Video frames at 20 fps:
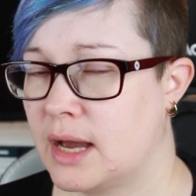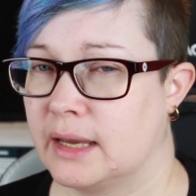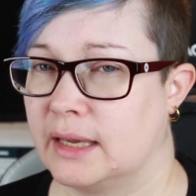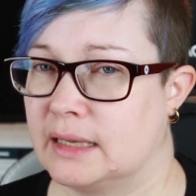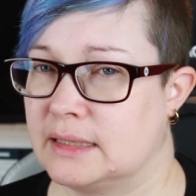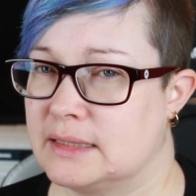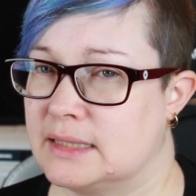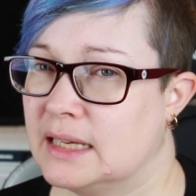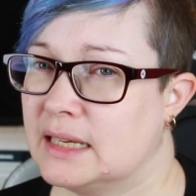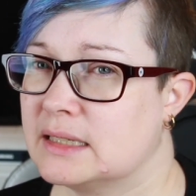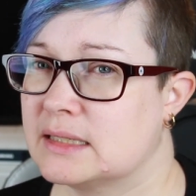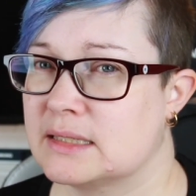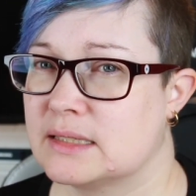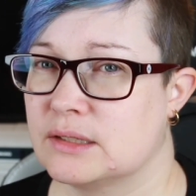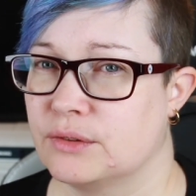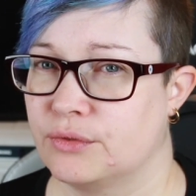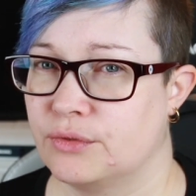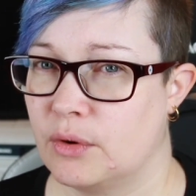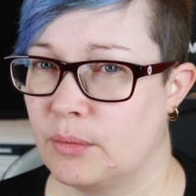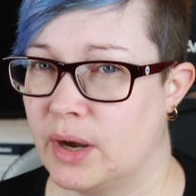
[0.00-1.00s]
I get
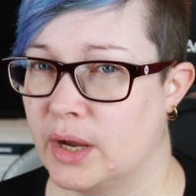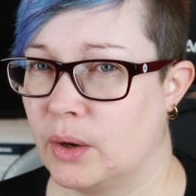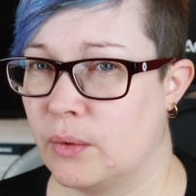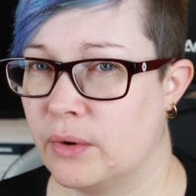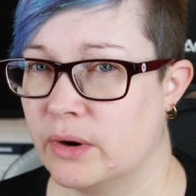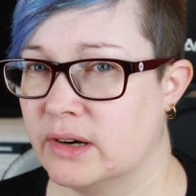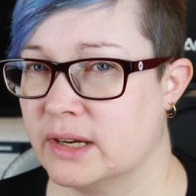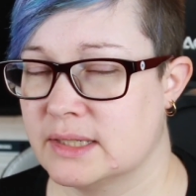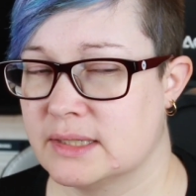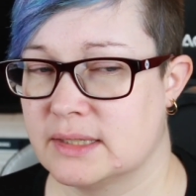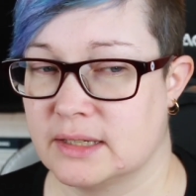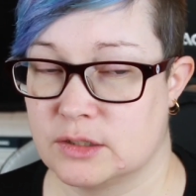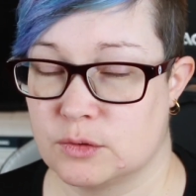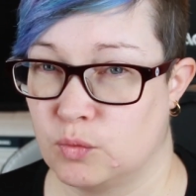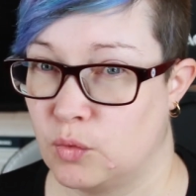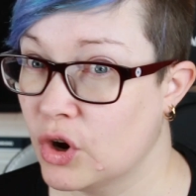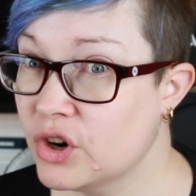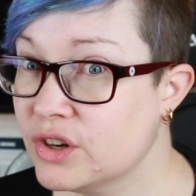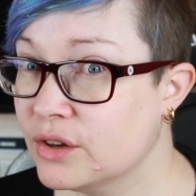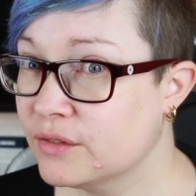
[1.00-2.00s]
tics from my auras, is
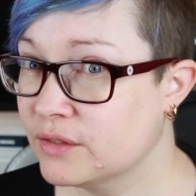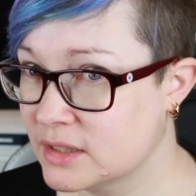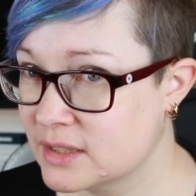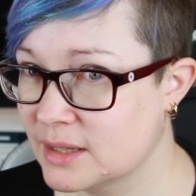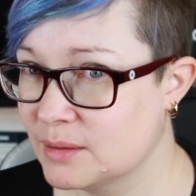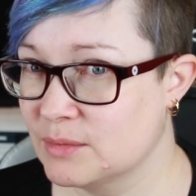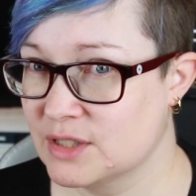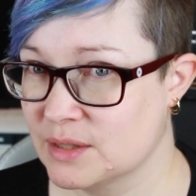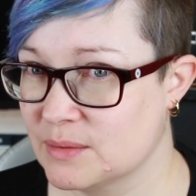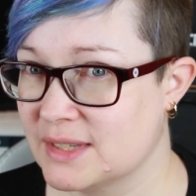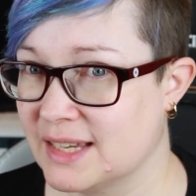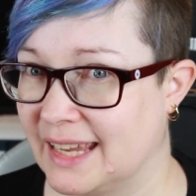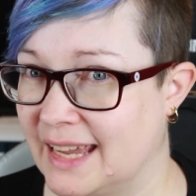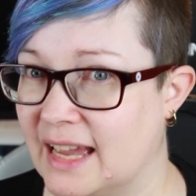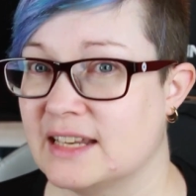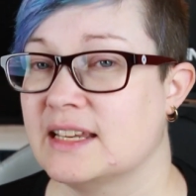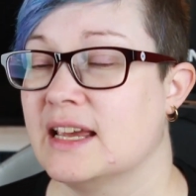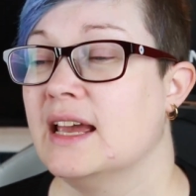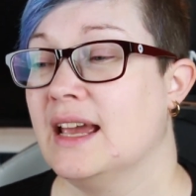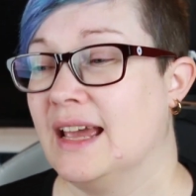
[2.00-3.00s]
one of the symptoms I
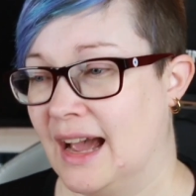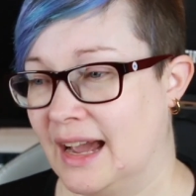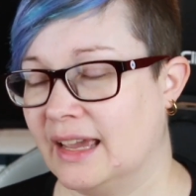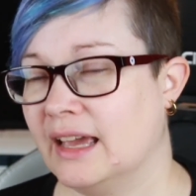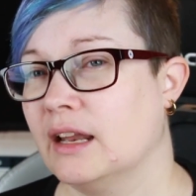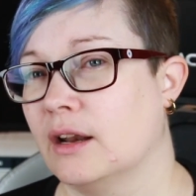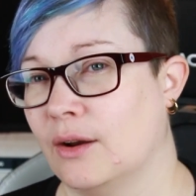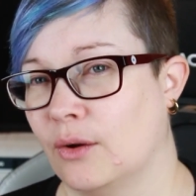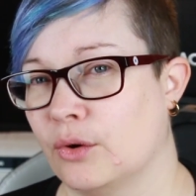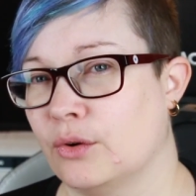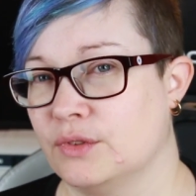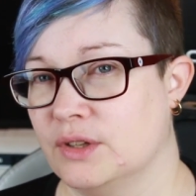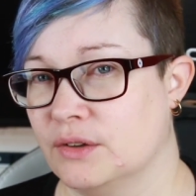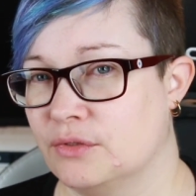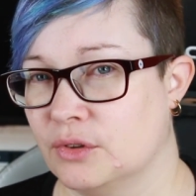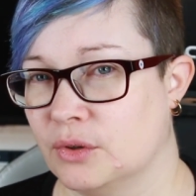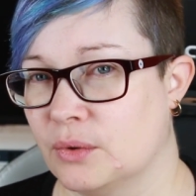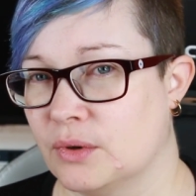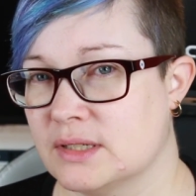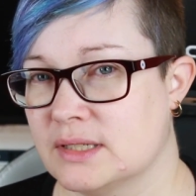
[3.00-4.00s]
get. I get a lot of
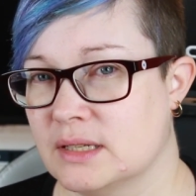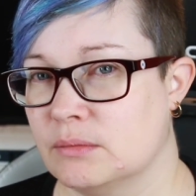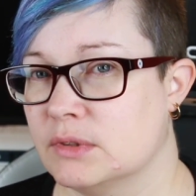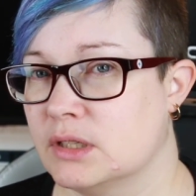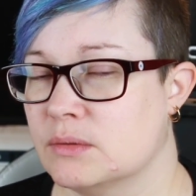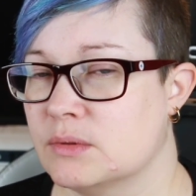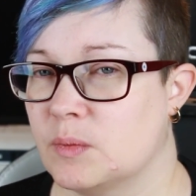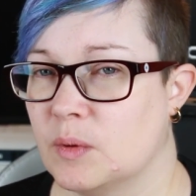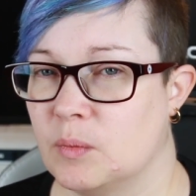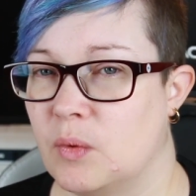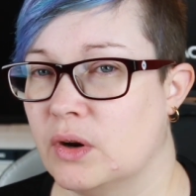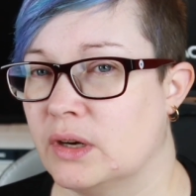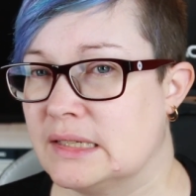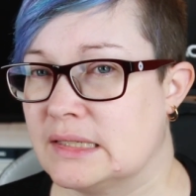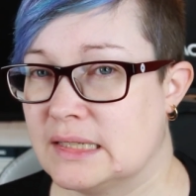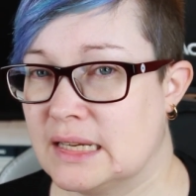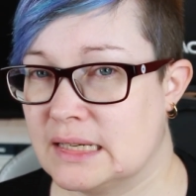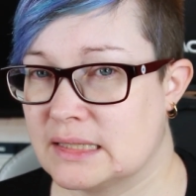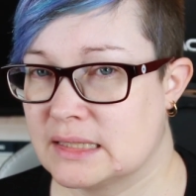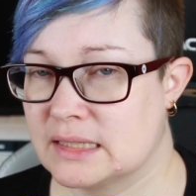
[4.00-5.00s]
different aura symptoms, but one is
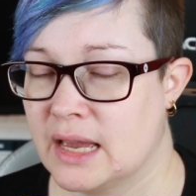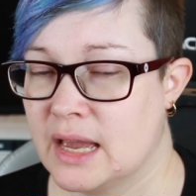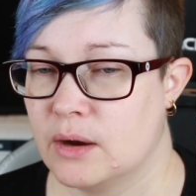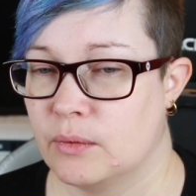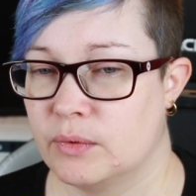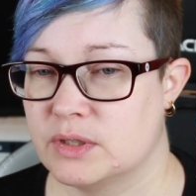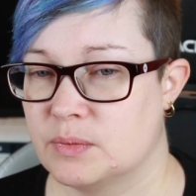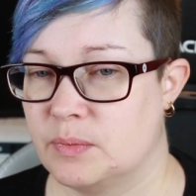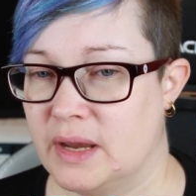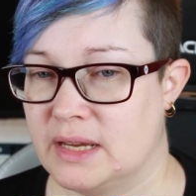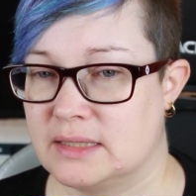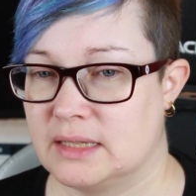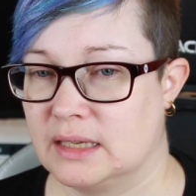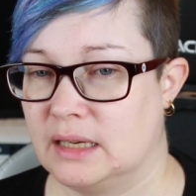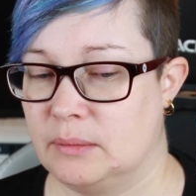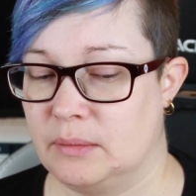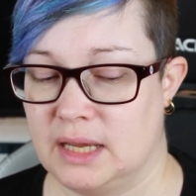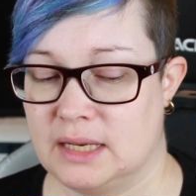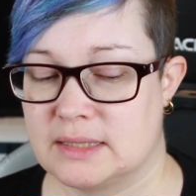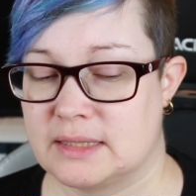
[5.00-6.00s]
tics, which
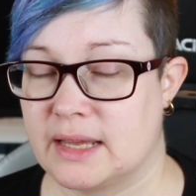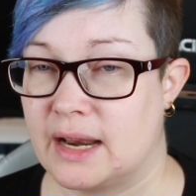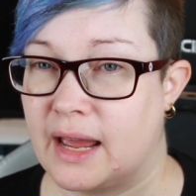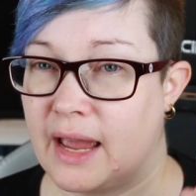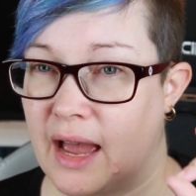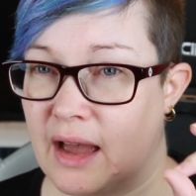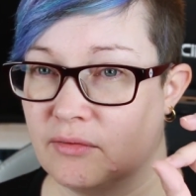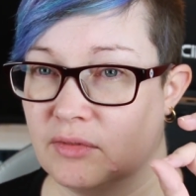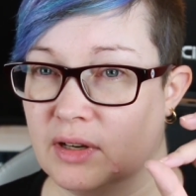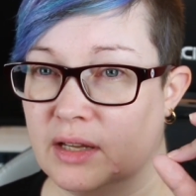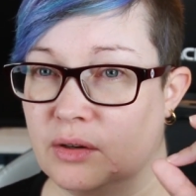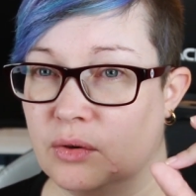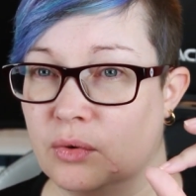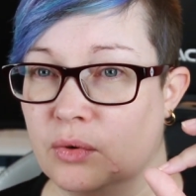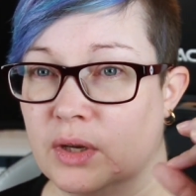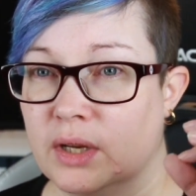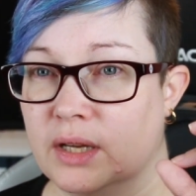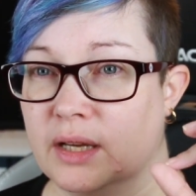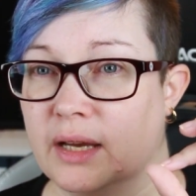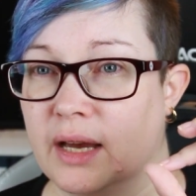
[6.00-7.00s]
basically means that I have
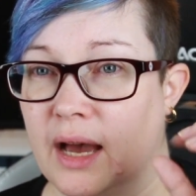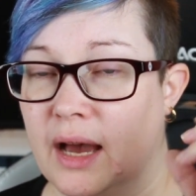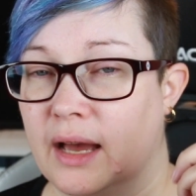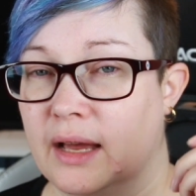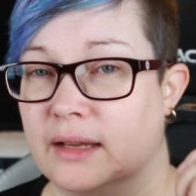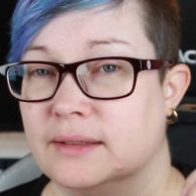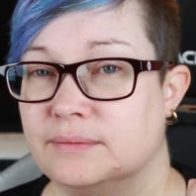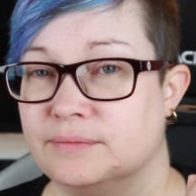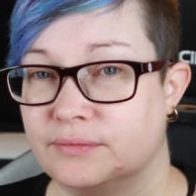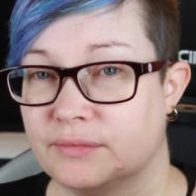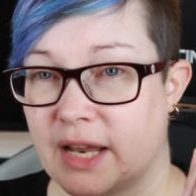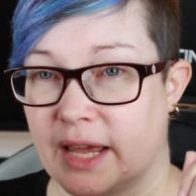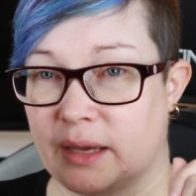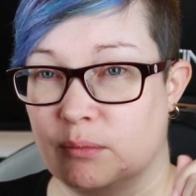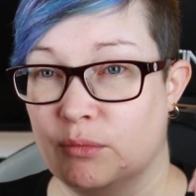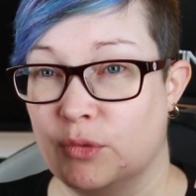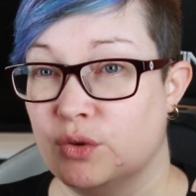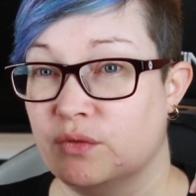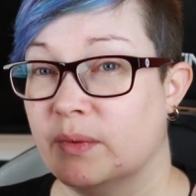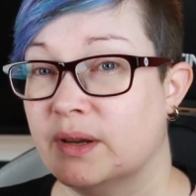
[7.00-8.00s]
little like
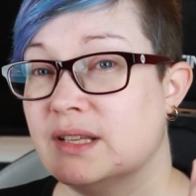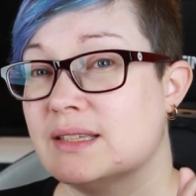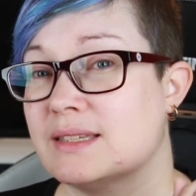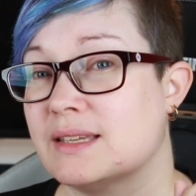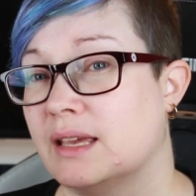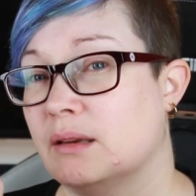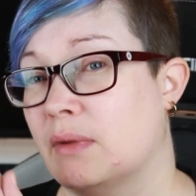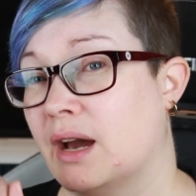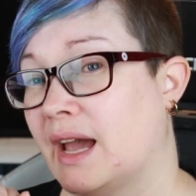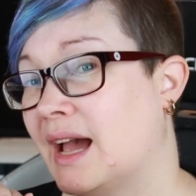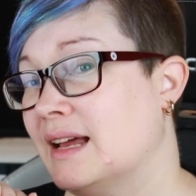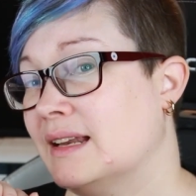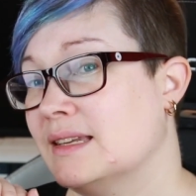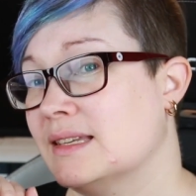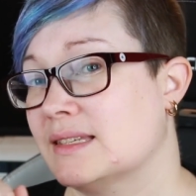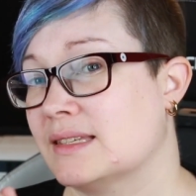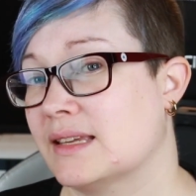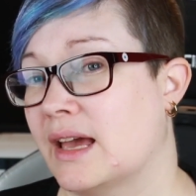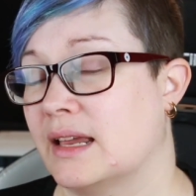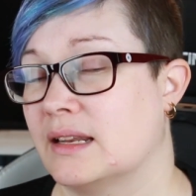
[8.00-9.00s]
movements in my
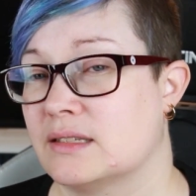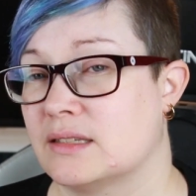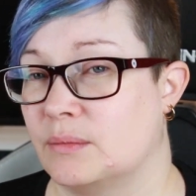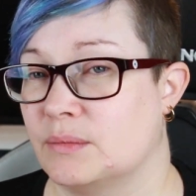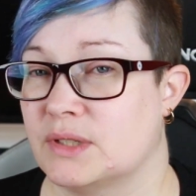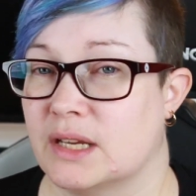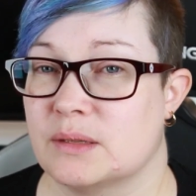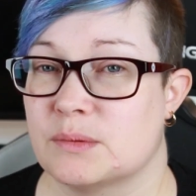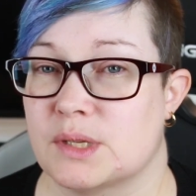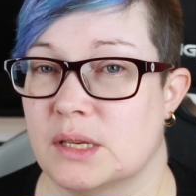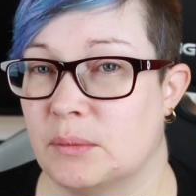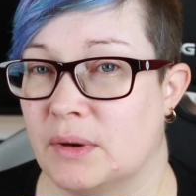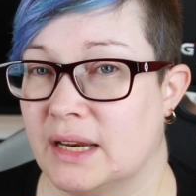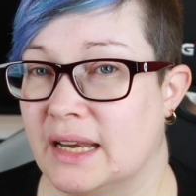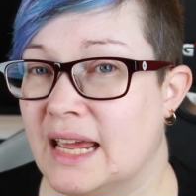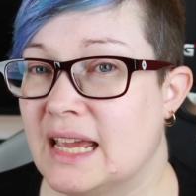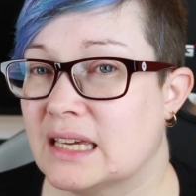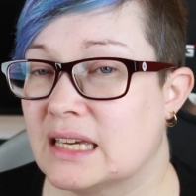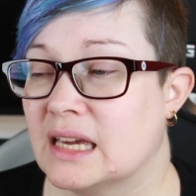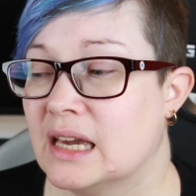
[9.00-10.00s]
hands and sometimes in my
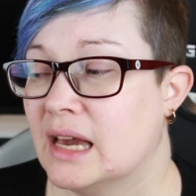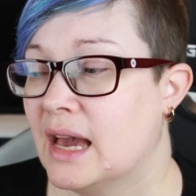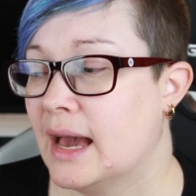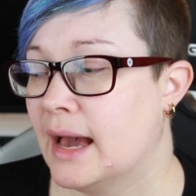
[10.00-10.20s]
neck.